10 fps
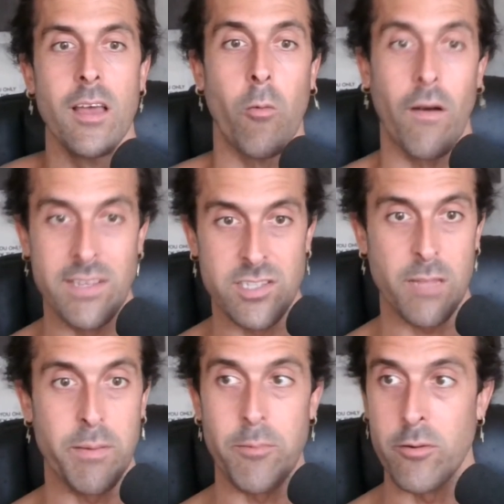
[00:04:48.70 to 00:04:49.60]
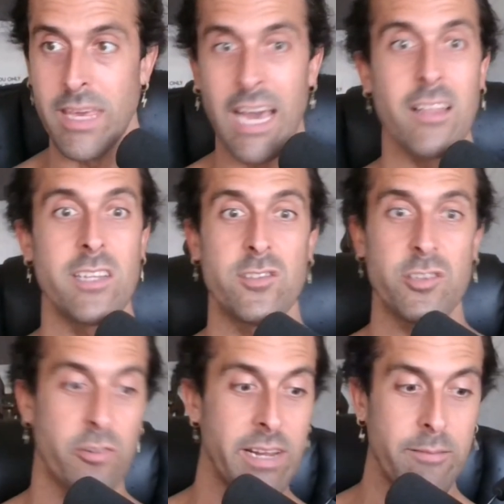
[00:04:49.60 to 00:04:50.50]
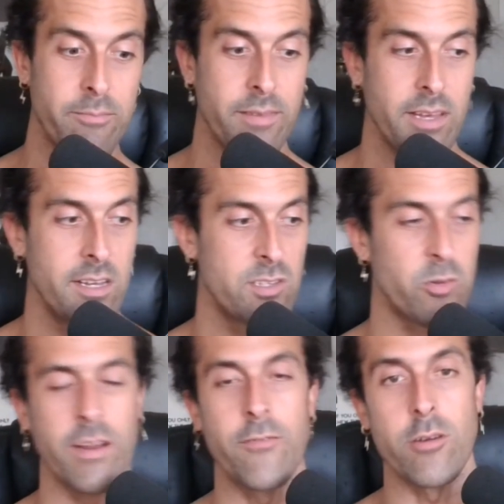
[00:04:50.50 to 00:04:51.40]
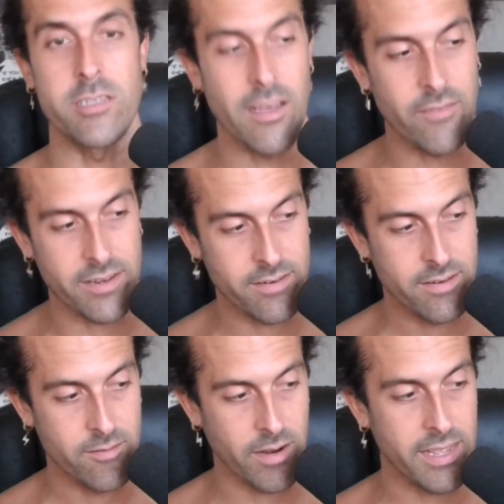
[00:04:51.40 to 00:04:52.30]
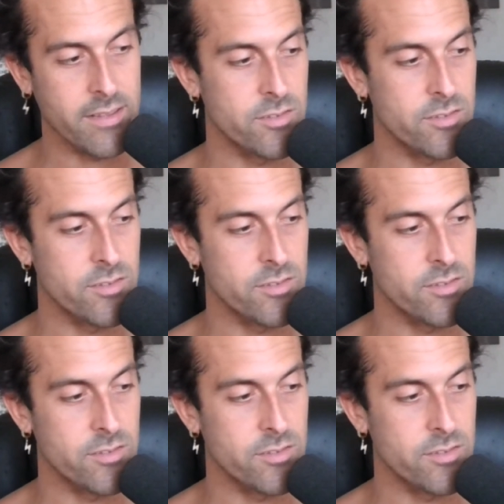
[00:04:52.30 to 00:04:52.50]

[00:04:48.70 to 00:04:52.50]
While these other people yell and scream 24/7, right?